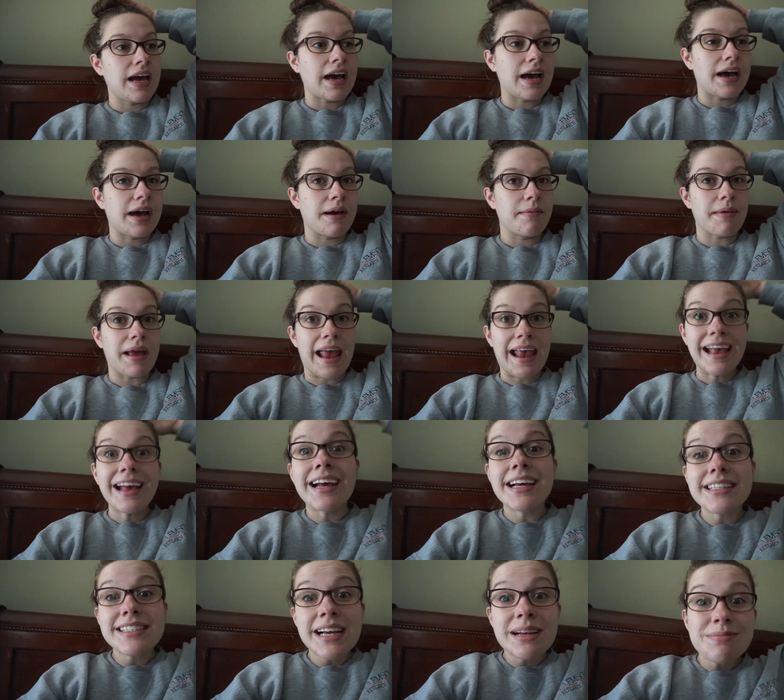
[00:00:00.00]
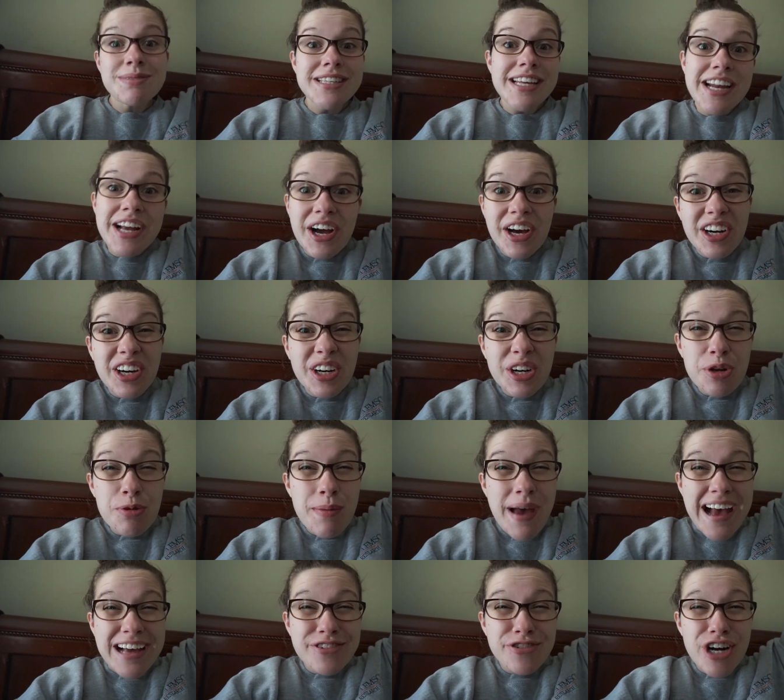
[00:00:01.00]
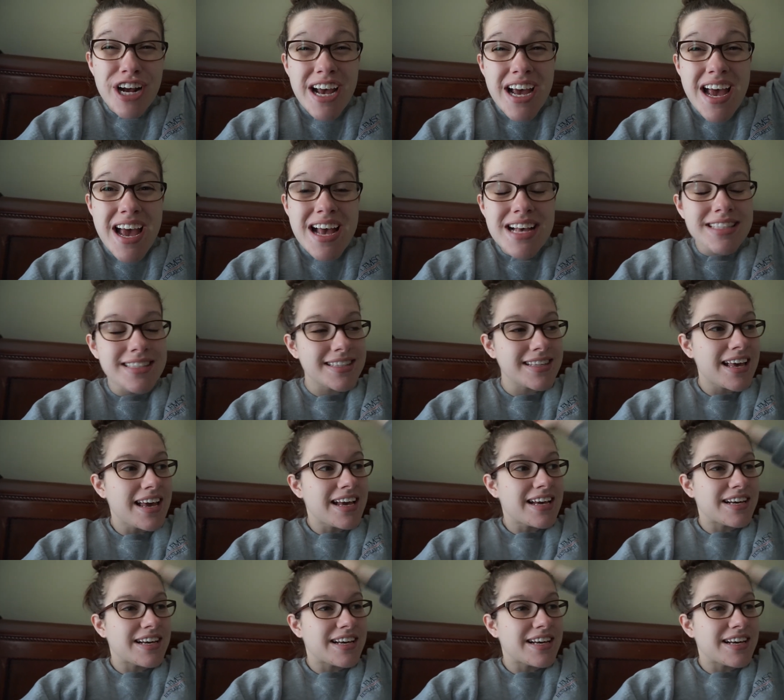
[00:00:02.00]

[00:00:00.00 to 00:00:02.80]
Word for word: And I'm sitting on our new mattress.